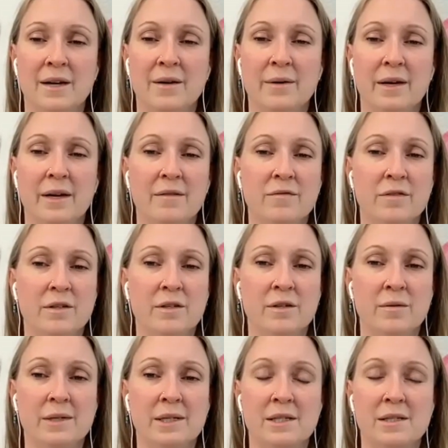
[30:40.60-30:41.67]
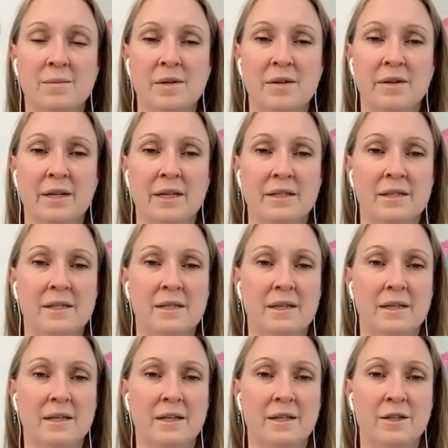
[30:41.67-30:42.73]
however you experience
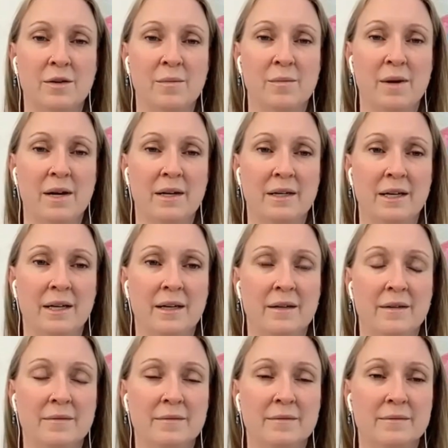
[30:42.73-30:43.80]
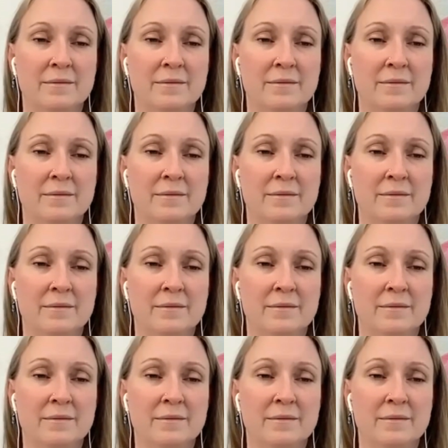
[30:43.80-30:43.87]
it in your body.